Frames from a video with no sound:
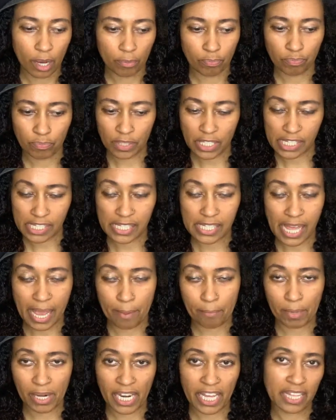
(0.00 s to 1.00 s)
the same
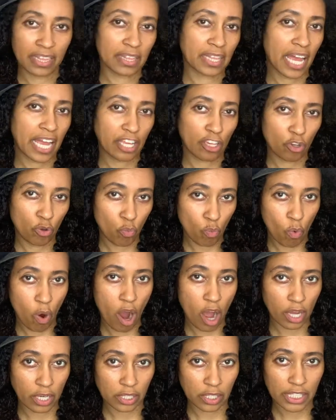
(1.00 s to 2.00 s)
length that you want
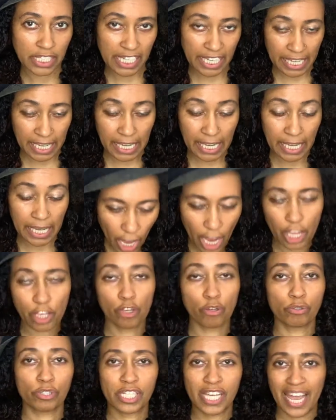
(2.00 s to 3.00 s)
to keep, you
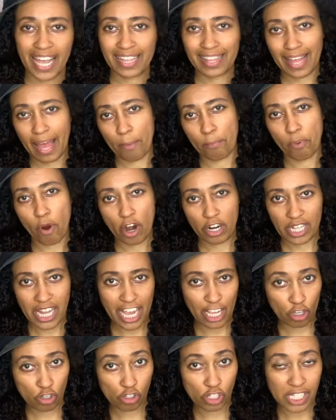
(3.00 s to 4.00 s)
take that part that you
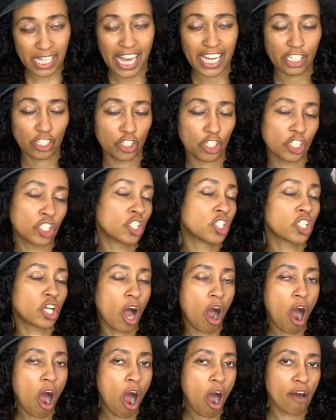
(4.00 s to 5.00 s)
sectioned
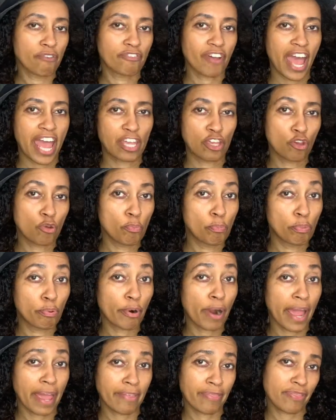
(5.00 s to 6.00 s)
off and you
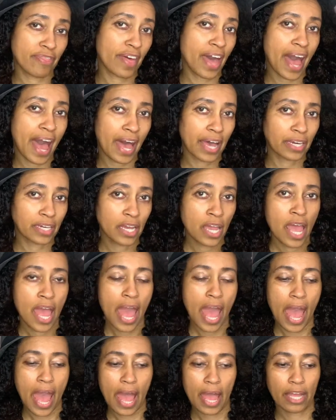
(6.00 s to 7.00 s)
braid that,
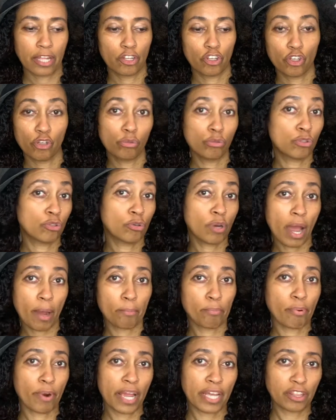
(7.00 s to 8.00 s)
and you do not
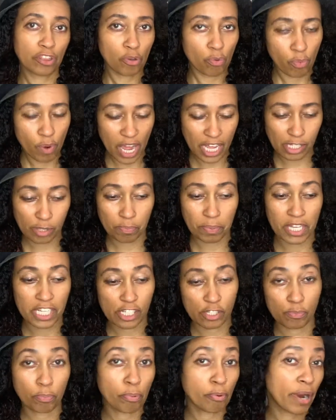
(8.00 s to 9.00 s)
braid the rest, because
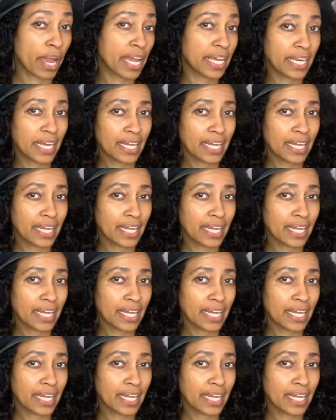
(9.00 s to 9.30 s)
braiding